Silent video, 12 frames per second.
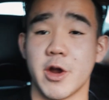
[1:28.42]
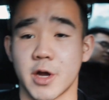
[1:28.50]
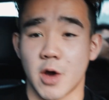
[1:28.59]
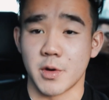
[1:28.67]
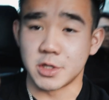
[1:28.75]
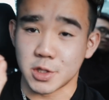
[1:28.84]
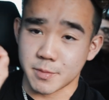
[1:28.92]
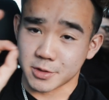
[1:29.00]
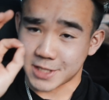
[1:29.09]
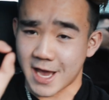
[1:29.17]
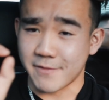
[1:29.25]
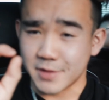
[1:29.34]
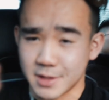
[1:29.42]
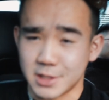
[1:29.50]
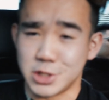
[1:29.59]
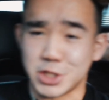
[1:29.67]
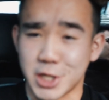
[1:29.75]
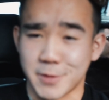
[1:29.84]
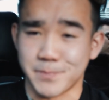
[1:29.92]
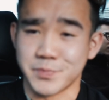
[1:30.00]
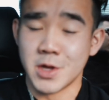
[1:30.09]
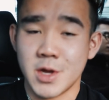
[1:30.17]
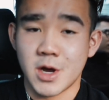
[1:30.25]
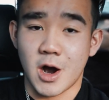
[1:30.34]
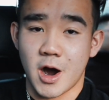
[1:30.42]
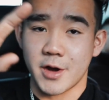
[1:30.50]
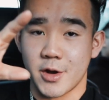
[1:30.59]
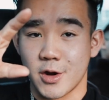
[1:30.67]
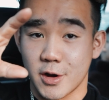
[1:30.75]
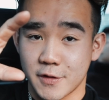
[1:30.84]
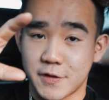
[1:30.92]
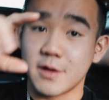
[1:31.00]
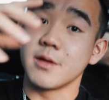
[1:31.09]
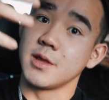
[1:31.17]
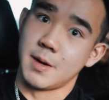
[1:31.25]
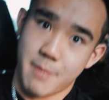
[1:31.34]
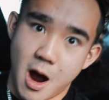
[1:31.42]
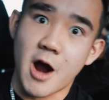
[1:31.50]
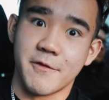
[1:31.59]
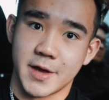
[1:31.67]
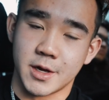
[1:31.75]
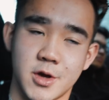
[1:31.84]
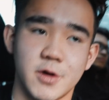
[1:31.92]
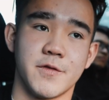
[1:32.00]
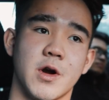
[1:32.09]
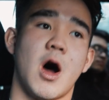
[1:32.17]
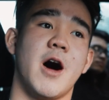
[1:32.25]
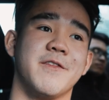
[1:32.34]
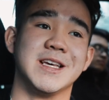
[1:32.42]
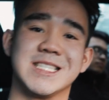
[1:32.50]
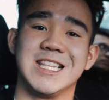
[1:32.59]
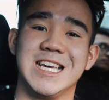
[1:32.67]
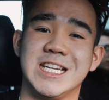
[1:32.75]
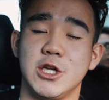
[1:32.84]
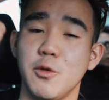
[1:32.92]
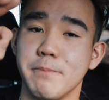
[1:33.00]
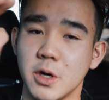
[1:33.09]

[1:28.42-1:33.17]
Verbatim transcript: we are going to the most heavenly gym on earth, the Bar Vancouver, obviously, to